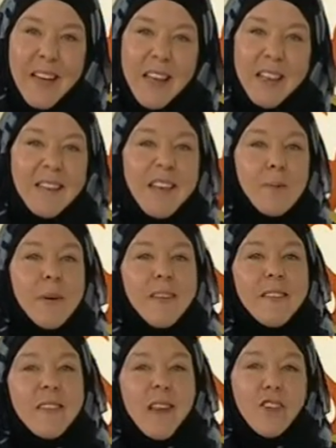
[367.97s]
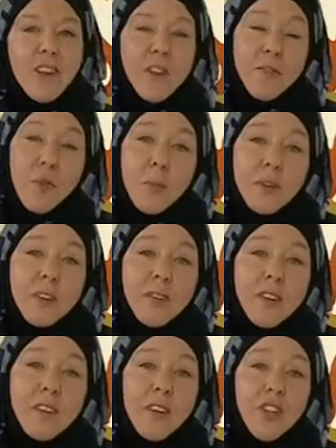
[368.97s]
This has been such an informative
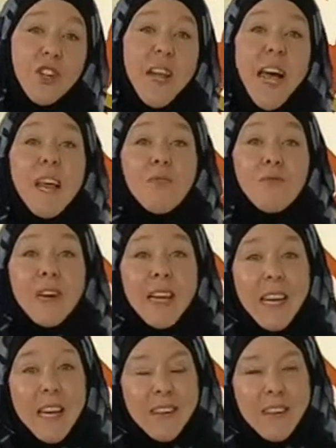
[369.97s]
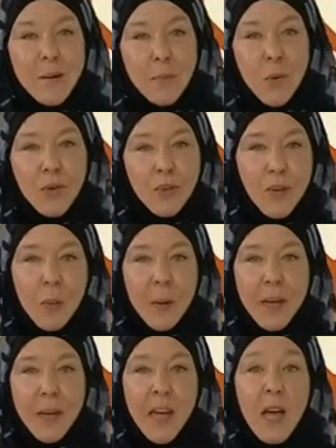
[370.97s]
discussion and it really is an important
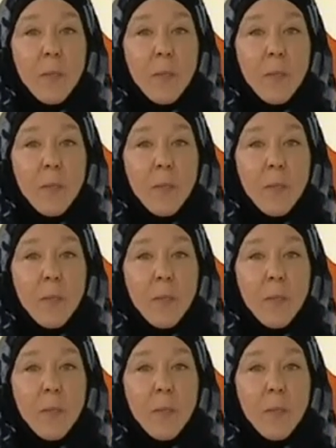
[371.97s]
topic.